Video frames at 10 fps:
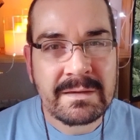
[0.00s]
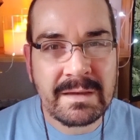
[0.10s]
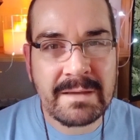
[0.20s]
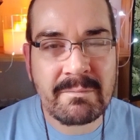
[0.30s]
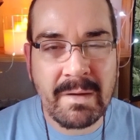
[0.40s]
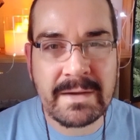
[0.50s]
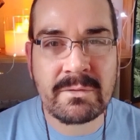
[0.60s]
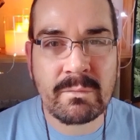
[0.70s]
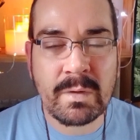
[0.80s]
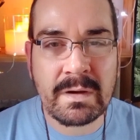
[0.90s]
it might
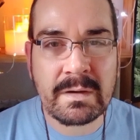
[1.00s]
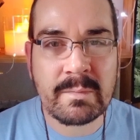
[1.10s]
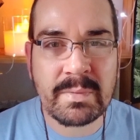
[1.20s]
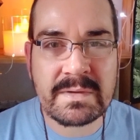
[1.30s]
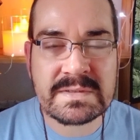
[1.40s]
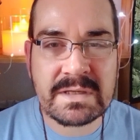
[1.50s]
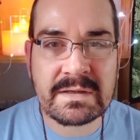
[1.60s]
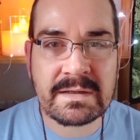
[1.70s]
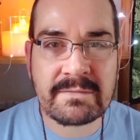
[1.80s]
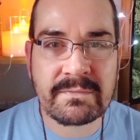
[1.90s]
not work, but
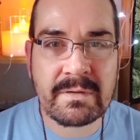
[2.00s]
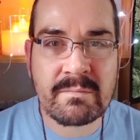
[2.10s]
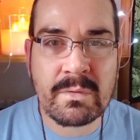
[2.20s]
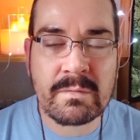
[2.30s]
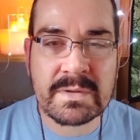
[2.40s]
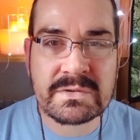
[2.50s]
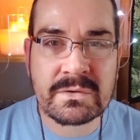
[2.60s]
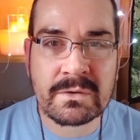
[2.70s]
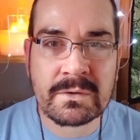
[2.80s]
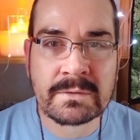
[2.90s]
certainly for more
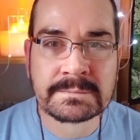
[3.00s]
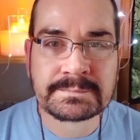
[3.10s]
mature